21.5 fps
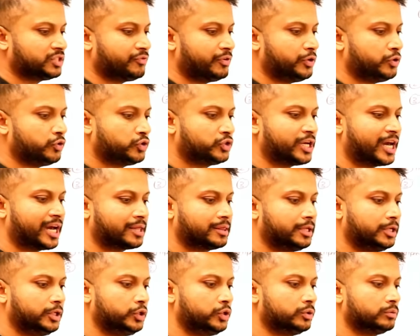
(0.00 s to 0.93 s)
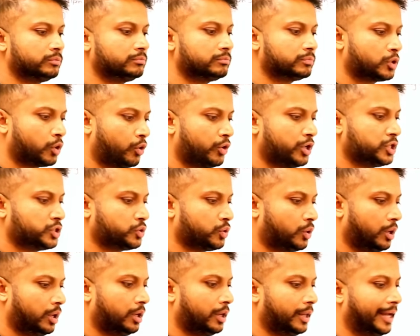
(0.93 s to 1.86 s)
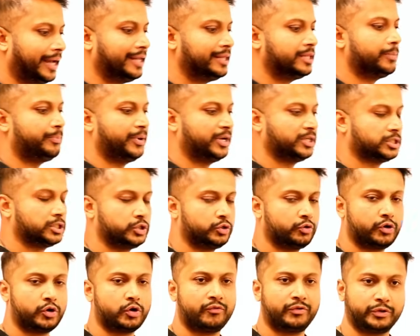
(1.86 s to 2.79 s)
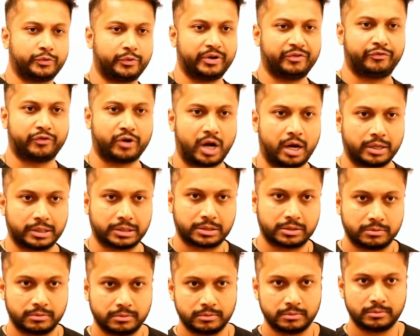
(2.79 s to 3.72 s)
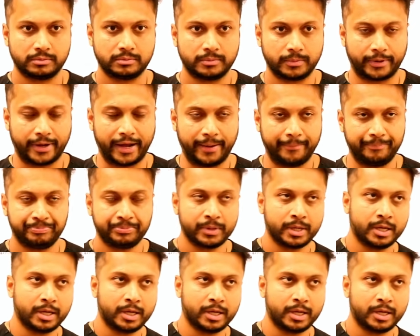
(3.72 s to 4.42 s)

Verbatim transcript: is when you check the cortisol in the patient's urine over twenty-four hours. Okay.